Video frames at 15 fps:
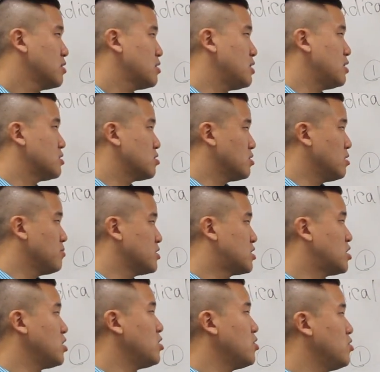Okay, so number
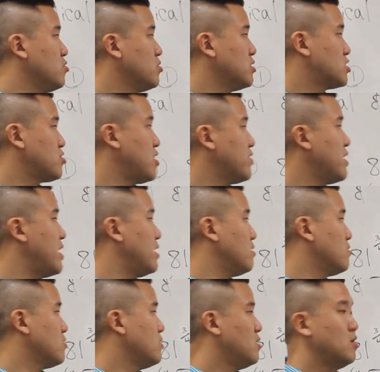2, let's try
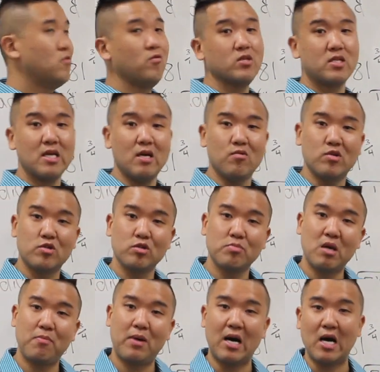that. Once again, which one's
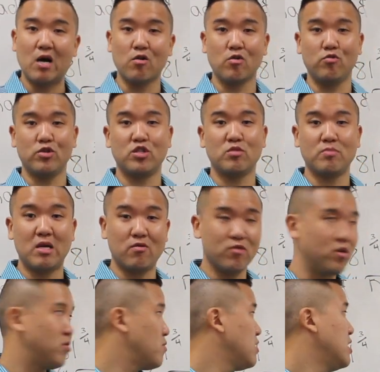my power, which one's my
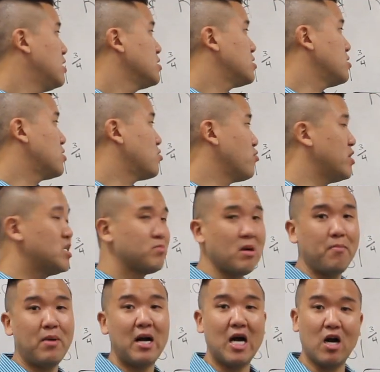root? So 3 is my
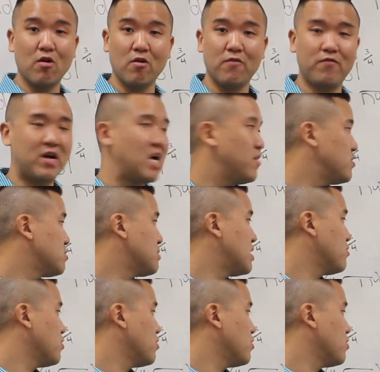power, 5 is my